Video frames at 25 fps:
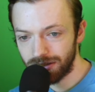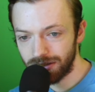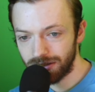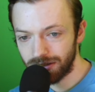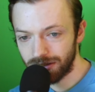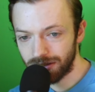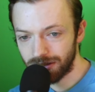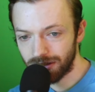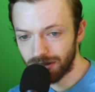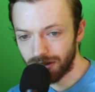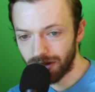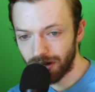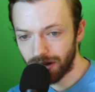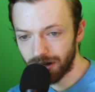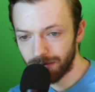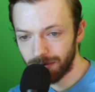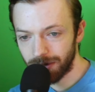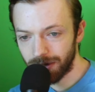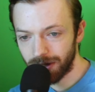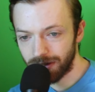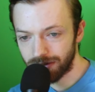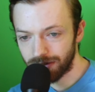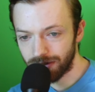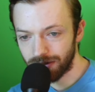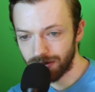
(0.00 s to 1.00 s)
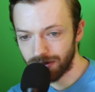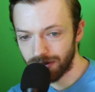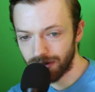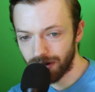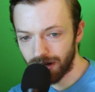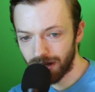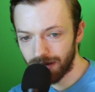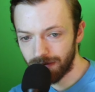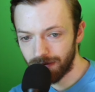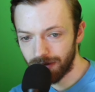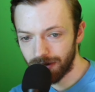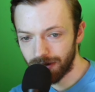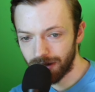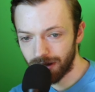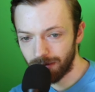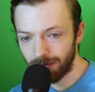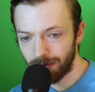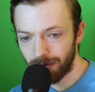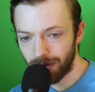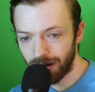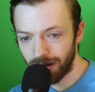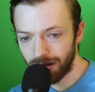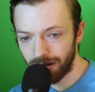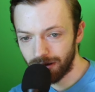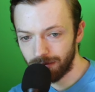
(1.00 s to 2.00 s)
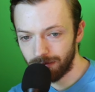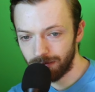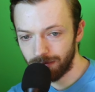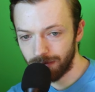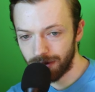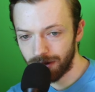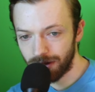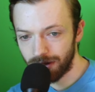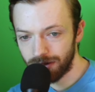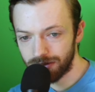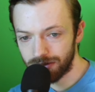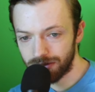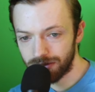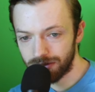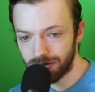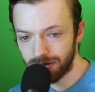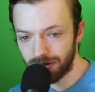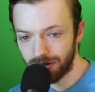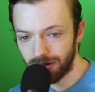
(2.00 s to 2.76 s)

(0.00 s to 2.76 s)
The latter because of their dynamic, and Pain because